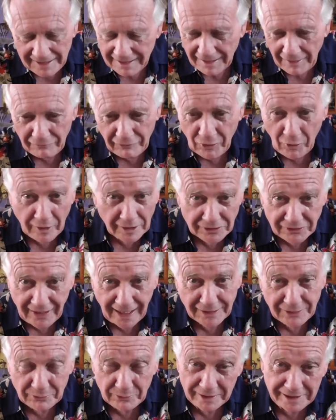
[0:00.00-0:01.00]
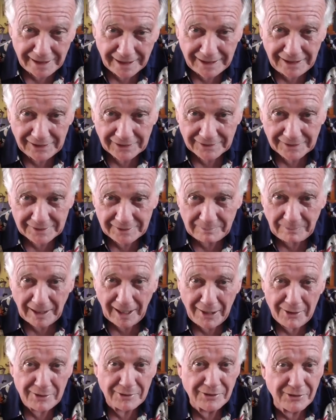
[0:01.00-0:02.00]
Of course, that's ridiculous, but
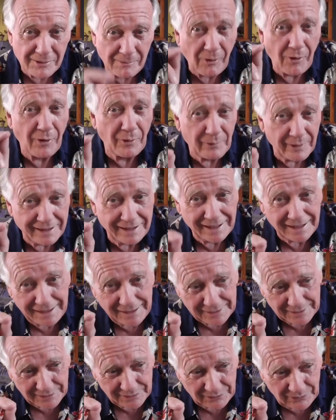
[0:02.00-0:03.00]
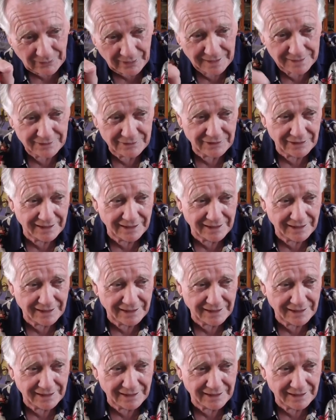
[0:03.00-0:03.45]
I heard some more ridiculous ones,